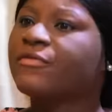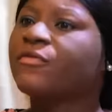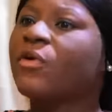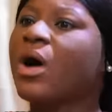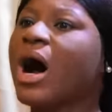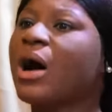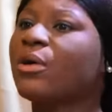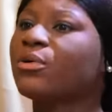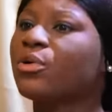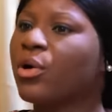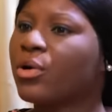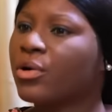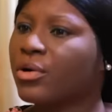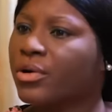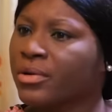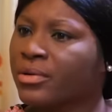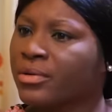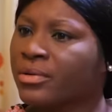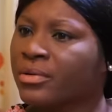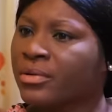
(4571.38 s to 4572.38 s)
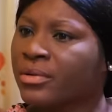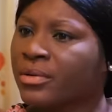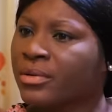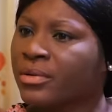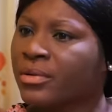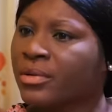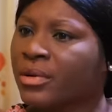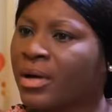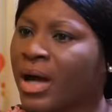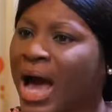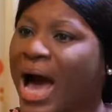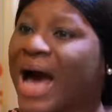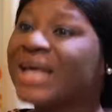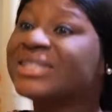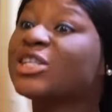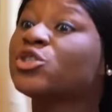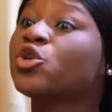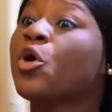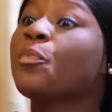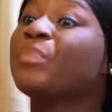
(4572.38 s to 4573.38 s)
For how long? Has
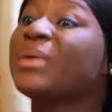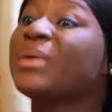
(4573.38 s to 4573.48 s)
he not